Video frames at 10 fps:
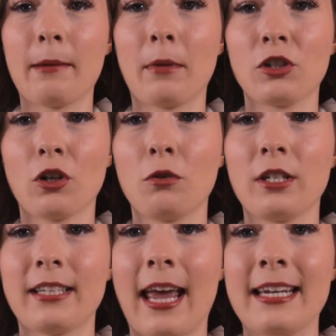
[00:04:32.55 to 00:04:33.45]
like my
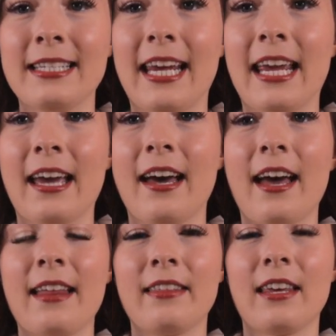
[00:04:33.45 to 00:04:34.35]
shoulders end
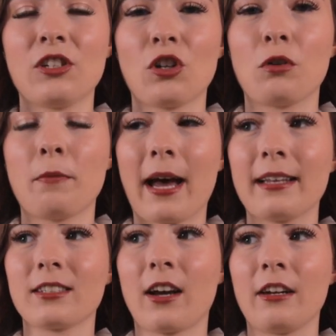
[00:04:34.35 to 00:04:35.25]
here and the shoulder
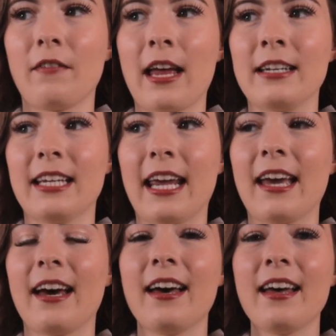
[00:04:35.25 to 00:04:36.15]
pads kind of end
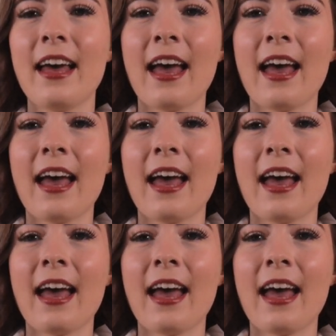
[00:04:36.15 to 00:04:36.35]
here,